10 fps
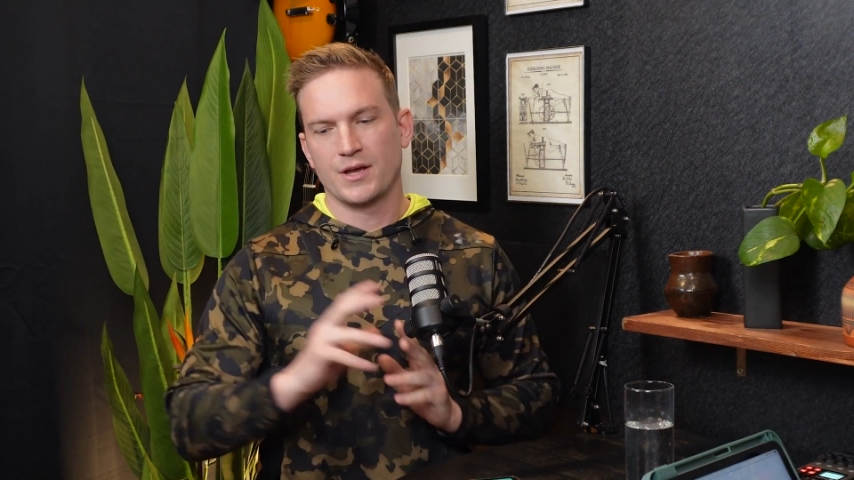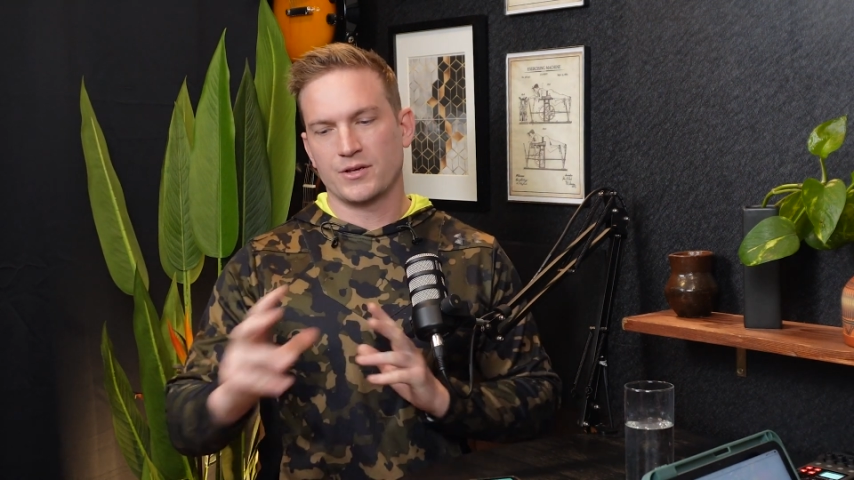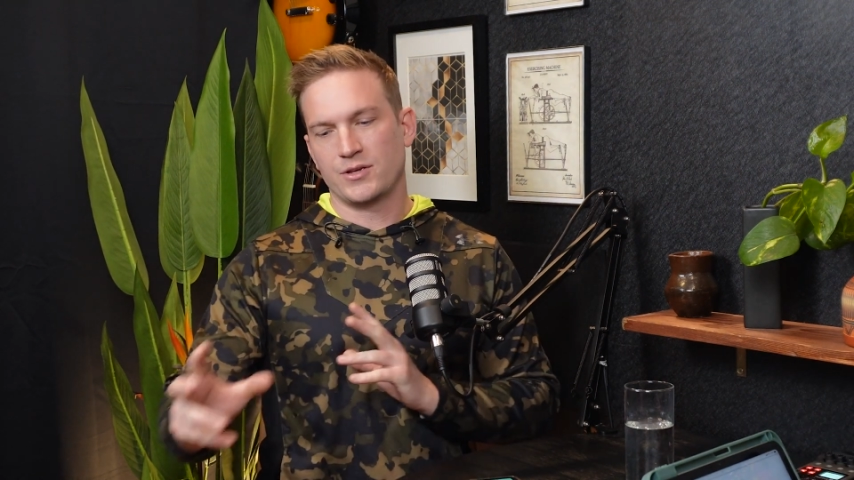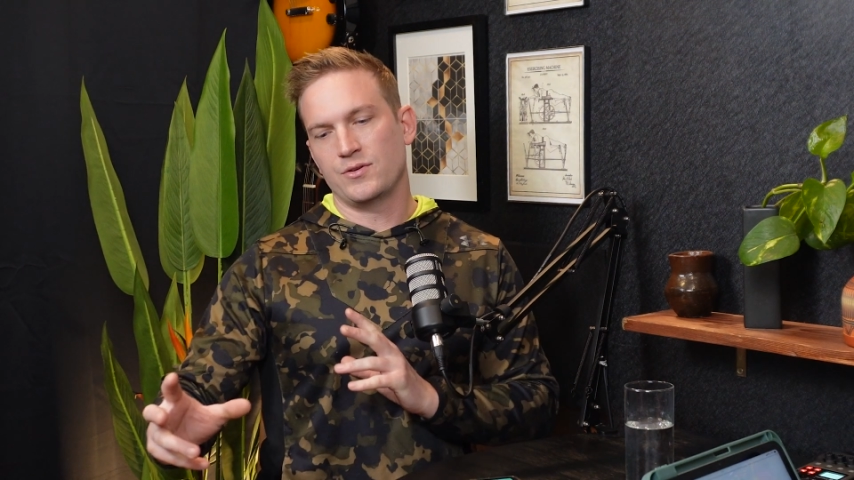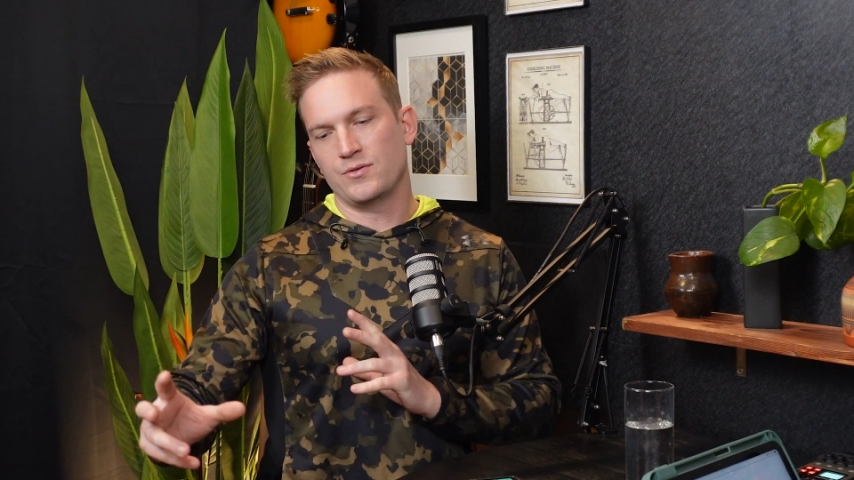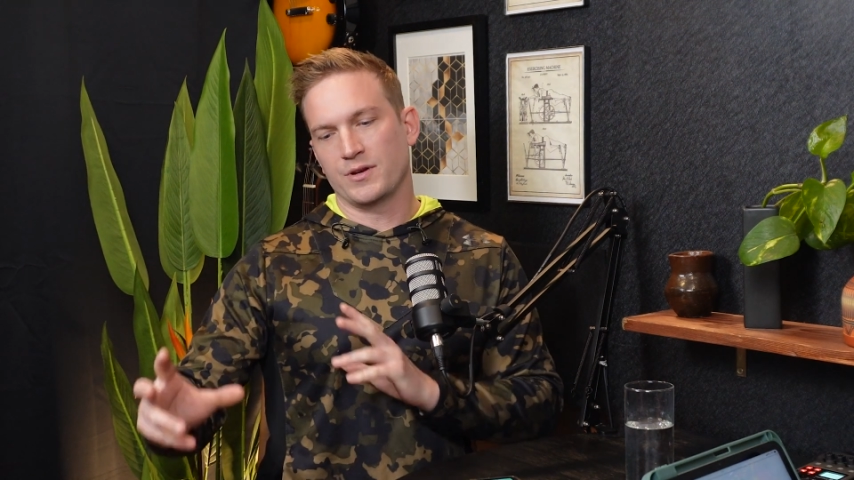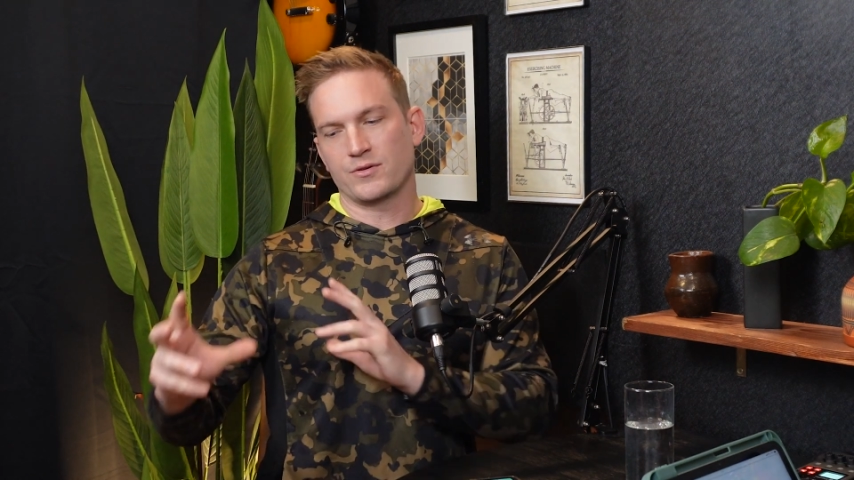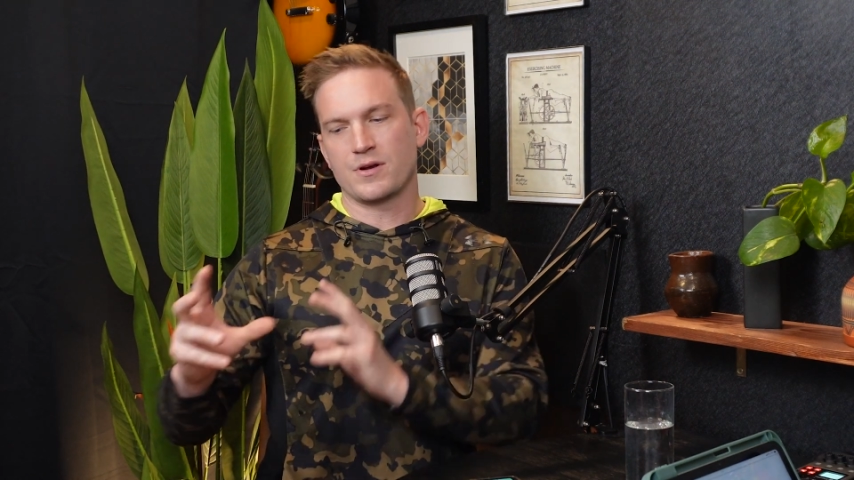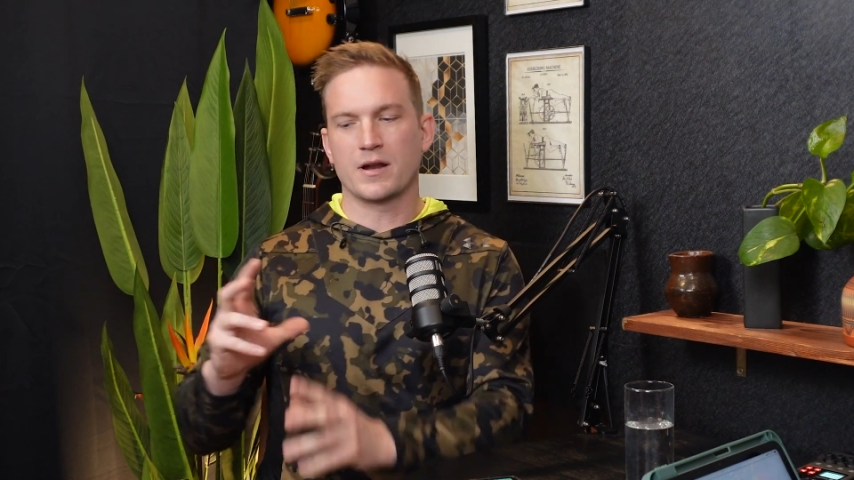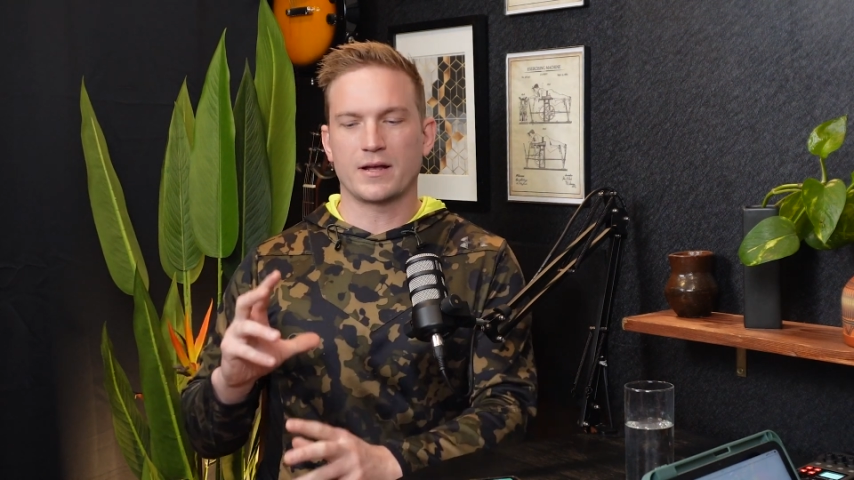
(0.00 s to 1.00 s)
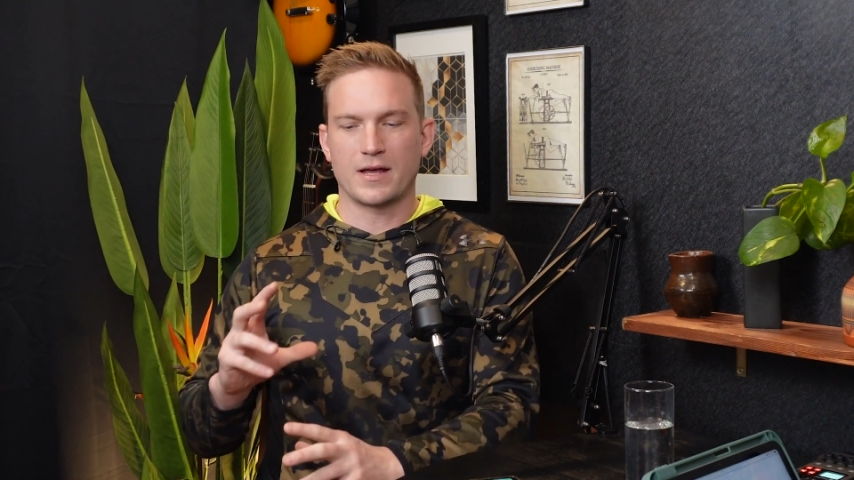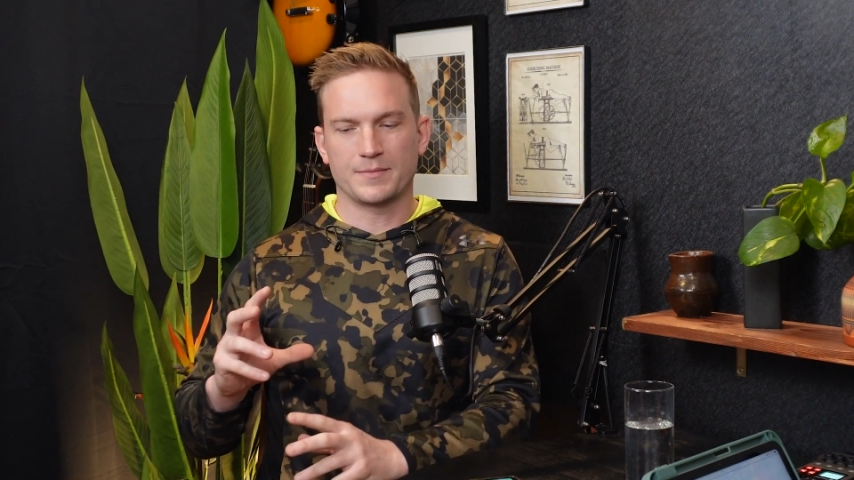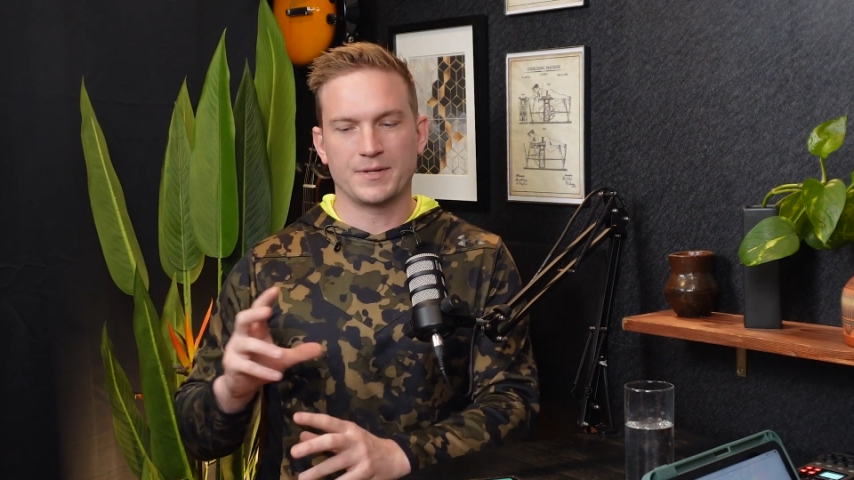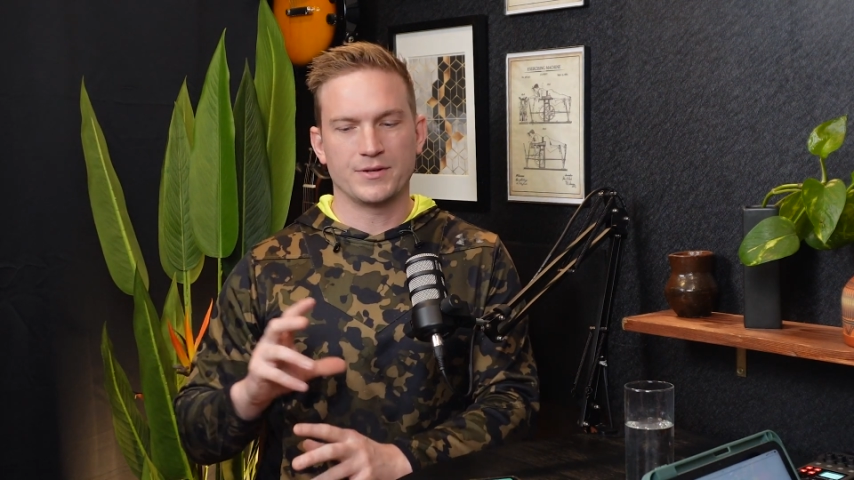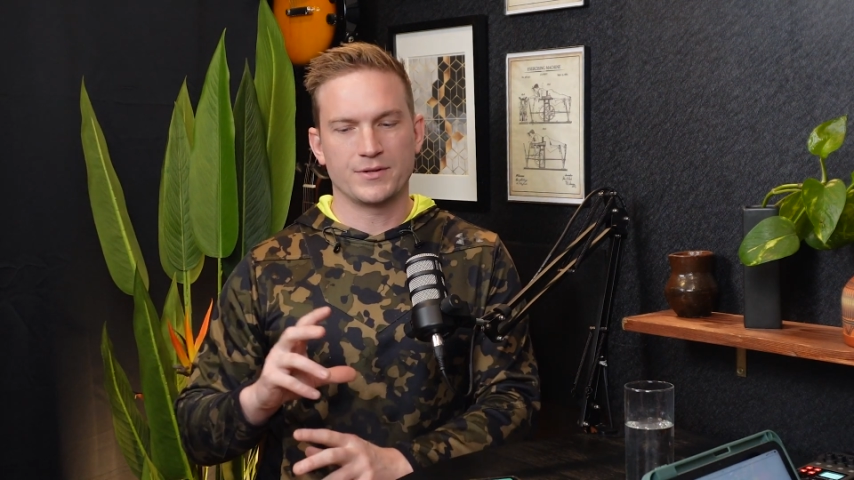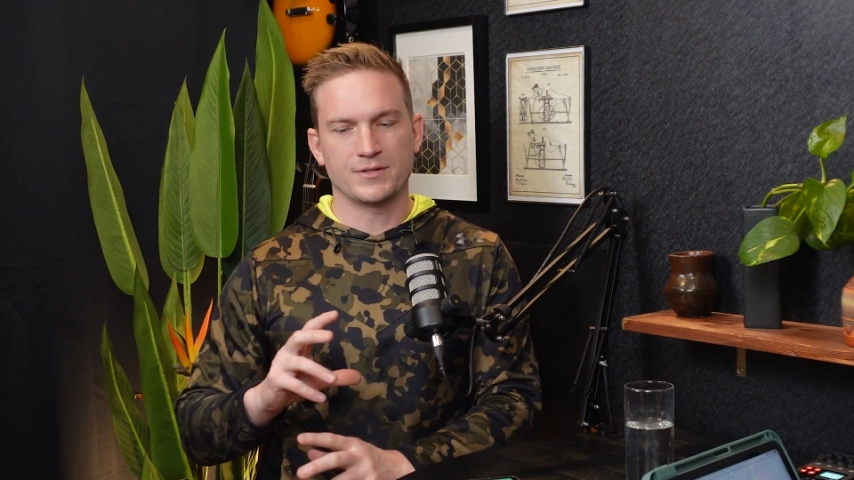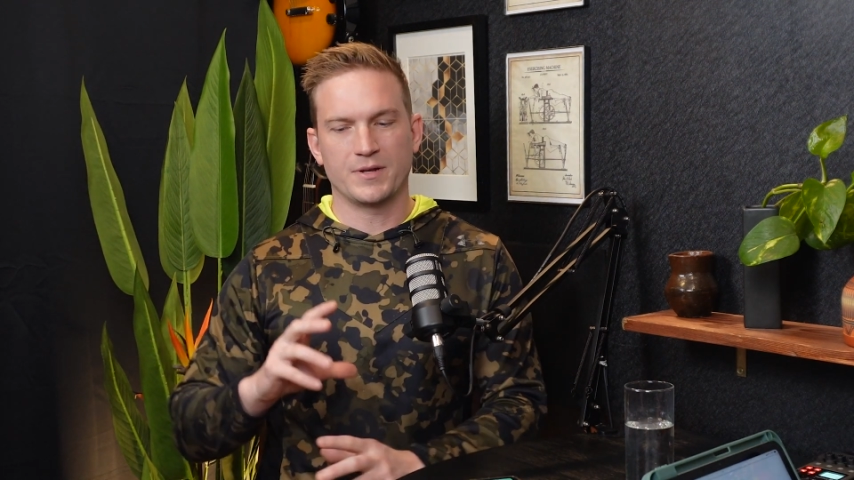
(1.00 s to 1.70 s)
acute and chronic adaptations,